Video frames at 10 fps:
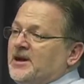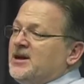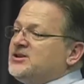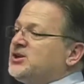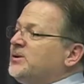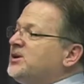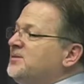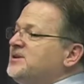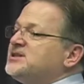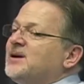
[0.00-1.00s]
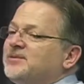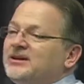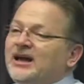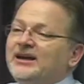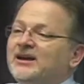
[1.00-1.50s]
So it could be something
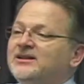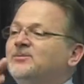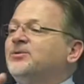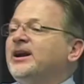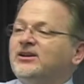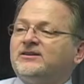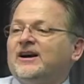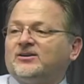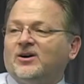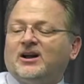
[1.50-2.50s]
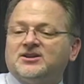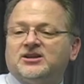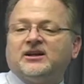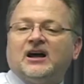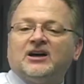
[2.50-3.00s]
like the bringer technology
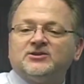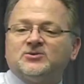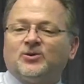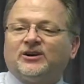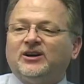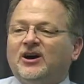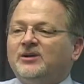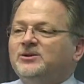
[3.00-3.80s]
that Aldo's working on,